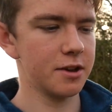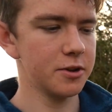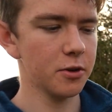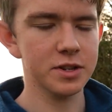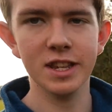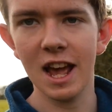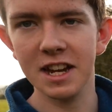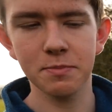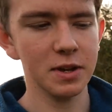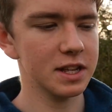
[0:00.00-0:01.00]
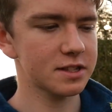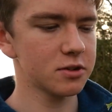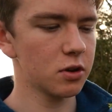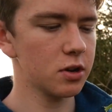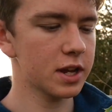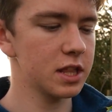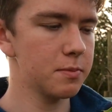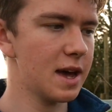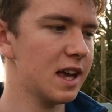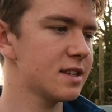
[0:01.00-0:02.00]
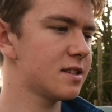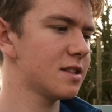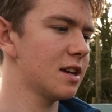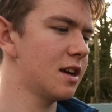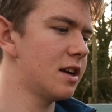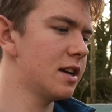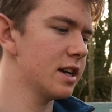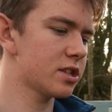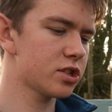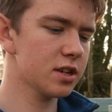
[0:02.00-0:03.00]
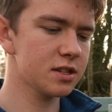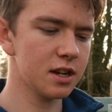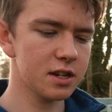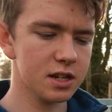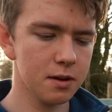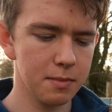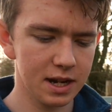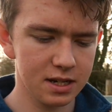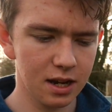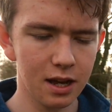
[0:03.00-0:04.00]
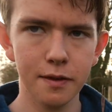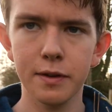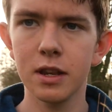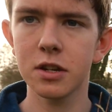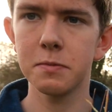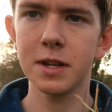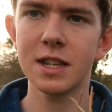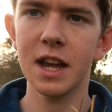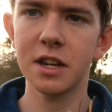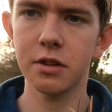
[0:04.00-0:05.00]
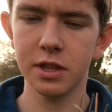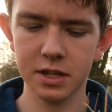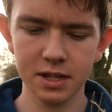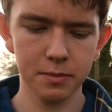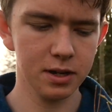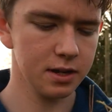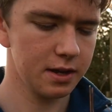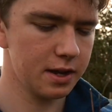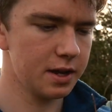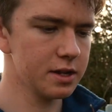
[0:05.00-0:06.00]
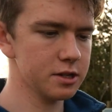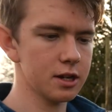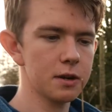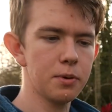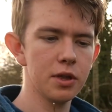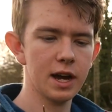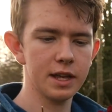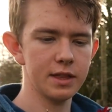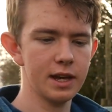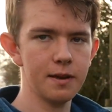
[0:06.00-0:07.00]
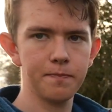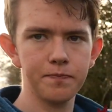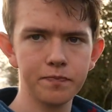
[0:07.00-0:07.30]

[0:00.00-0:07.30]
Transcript: not dead, but it's not looking the best. It's just starting to come back to life. It looked a bit dead in the summer. So I'm going to put that in there.